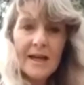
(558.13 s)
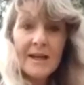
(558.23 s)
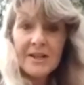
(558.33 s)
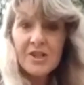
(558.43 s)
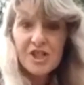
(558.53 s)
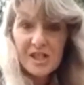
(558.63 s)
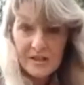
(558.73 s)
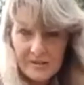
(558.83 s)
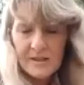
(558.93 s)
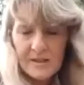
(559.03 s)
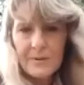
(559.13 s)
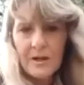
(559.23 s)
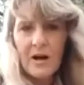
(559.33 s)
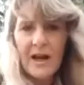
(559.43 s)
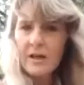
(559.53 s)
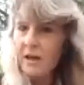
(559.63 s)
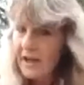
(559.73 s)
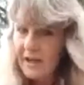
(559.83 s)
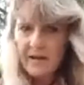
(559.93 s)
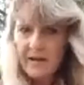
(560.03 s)
energy supply,
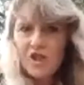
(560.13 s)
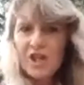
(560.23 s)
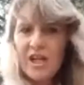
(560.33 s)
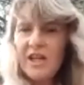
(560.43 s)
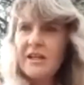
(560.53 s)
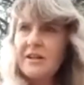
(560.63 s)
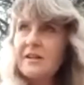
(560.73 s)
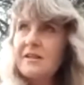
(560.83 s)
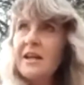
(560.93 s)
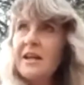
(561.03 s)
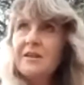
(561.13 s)
like our chi and